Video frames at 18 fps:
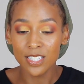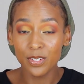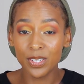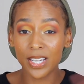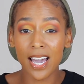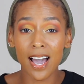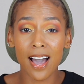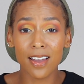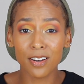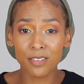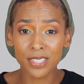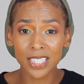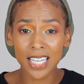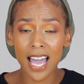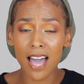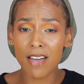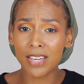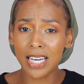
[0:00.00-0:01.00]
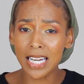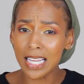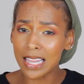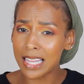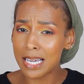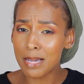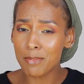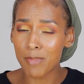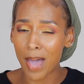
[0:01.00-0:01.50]
So yeah, I don't really have
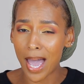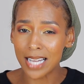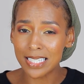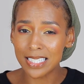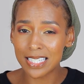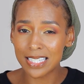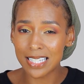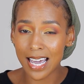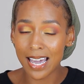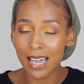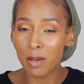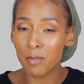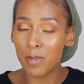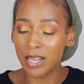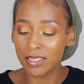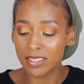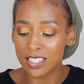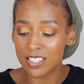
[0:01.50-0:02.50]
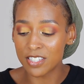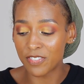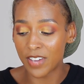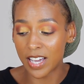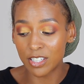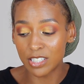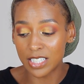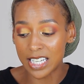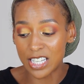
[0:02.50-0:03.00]
anything bad to say about this
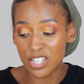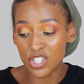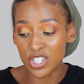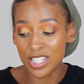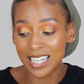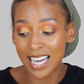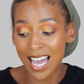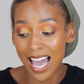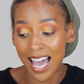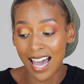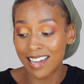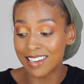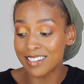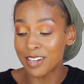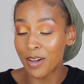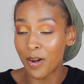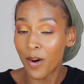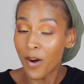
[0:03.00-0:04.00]
foundation at